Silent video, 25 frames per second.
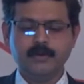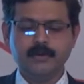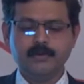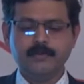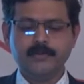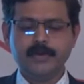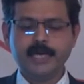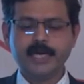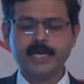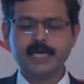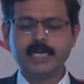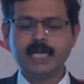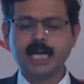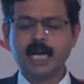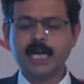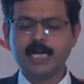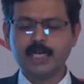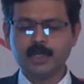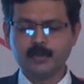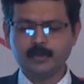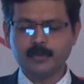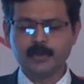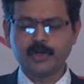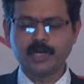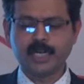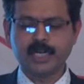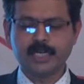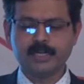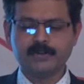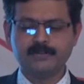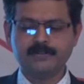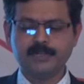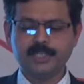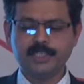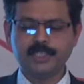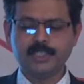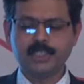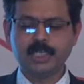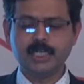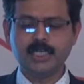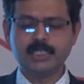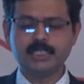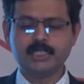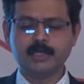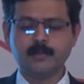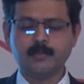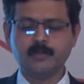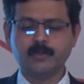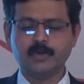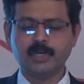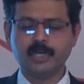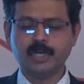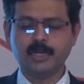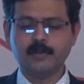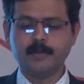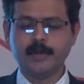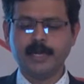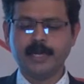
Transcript: were cardioprotective, initially supported